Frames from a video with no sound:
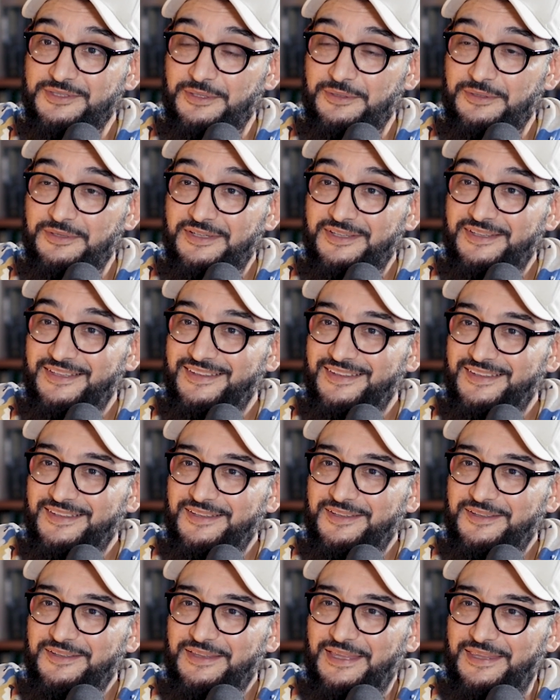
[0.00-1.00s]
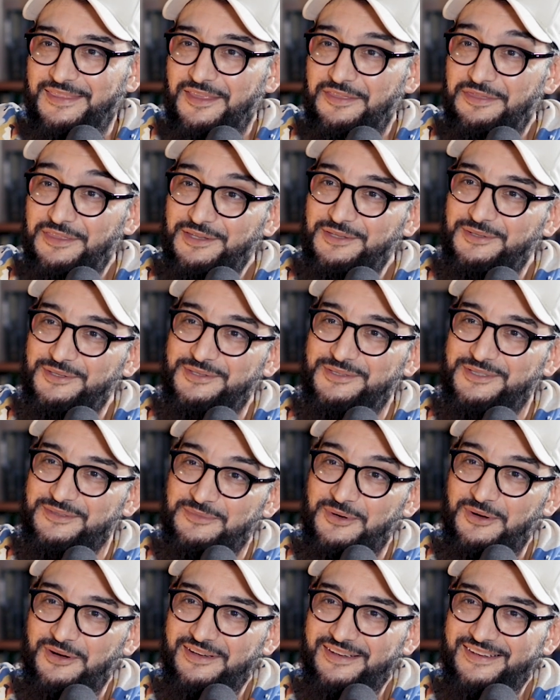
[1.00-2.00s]
so the thing you used to
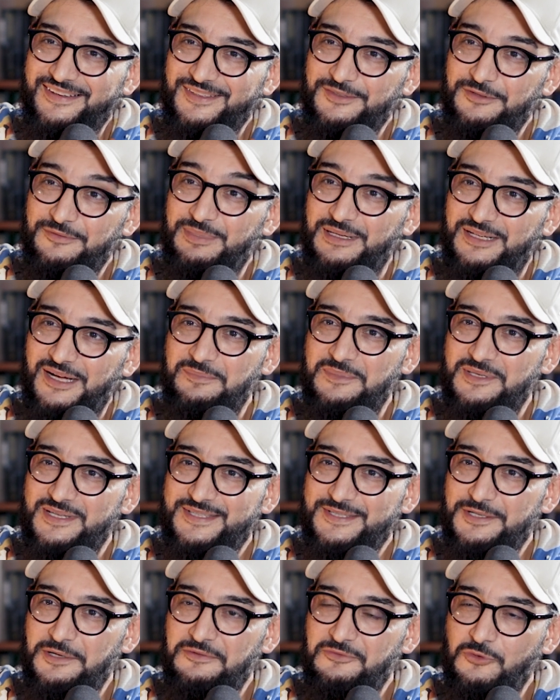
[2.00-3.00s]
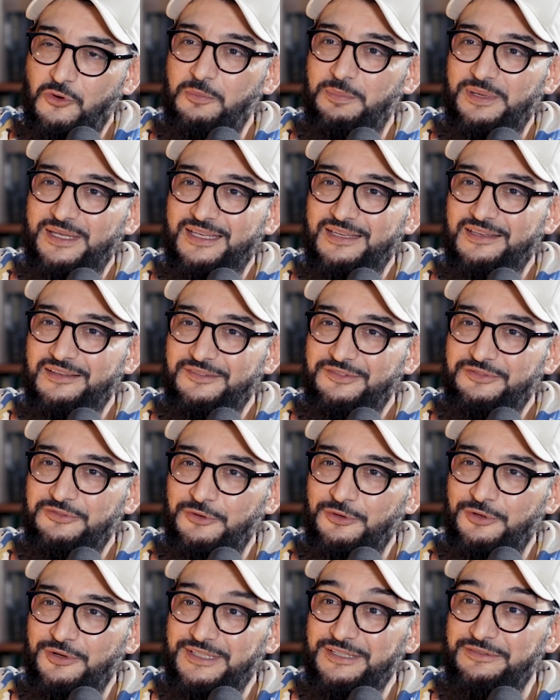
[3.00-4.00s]
mock, you've become yourself, albeit
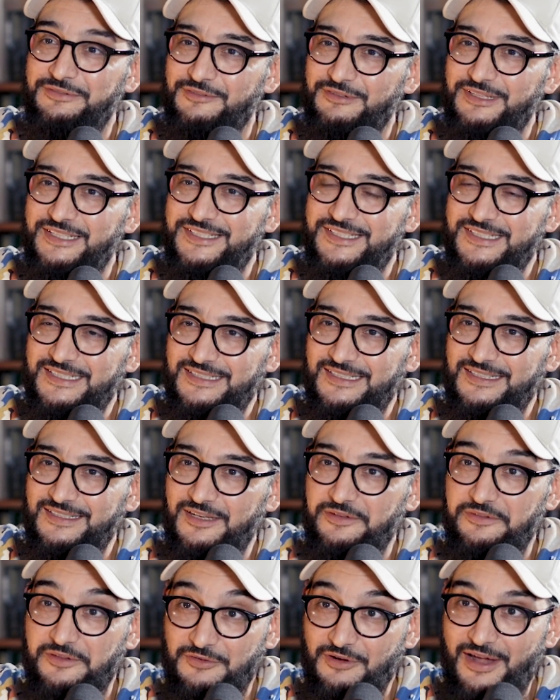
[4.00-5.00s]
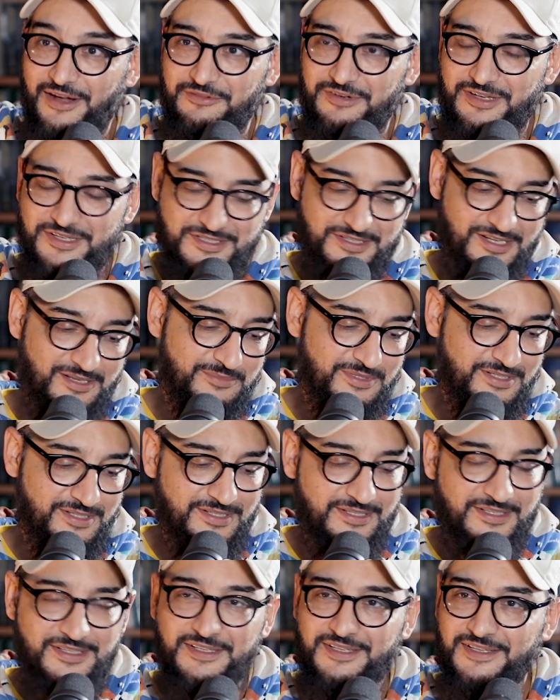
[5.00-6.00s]
for a different religion, the right religion.
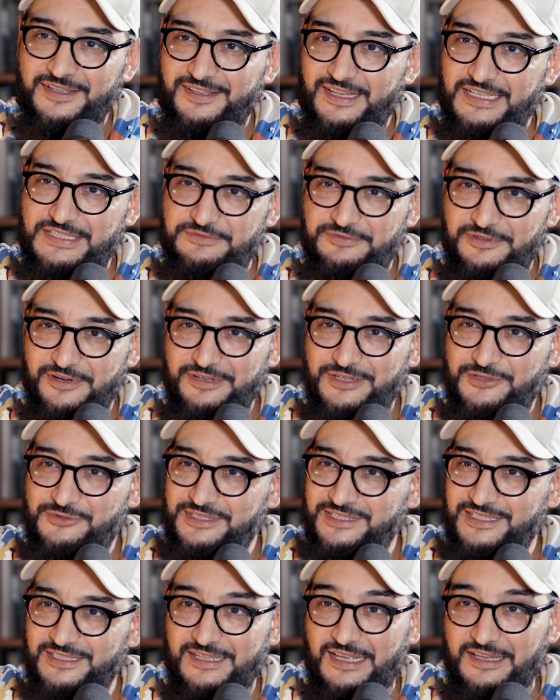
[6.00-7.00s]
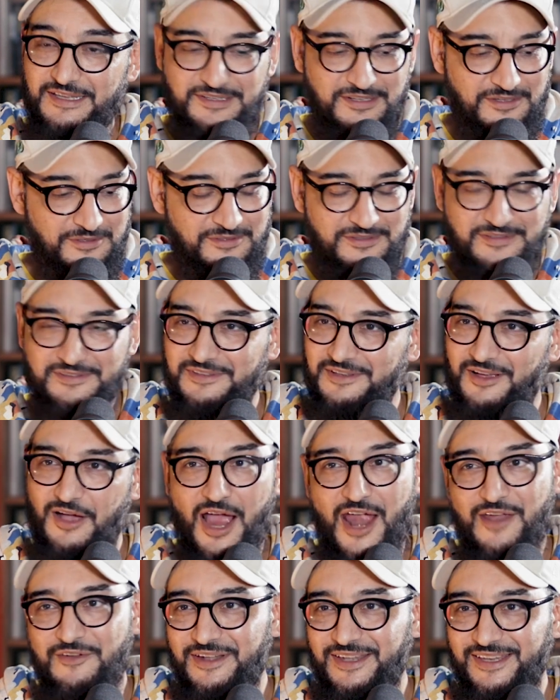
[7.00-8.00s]
Alhamdulillah. That's very interesting. That
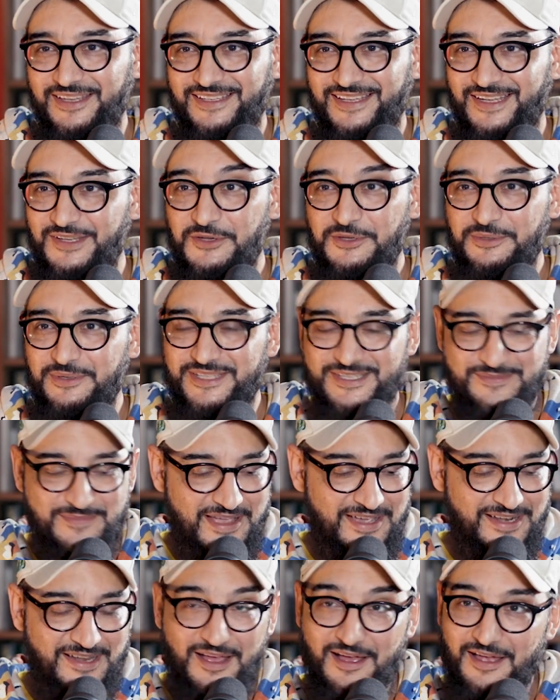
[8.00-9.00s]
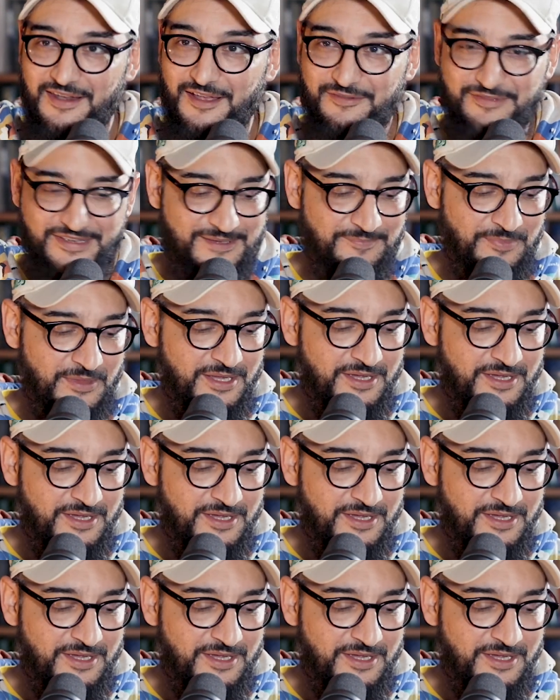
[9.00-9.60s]
irony and nuance, man. I love it.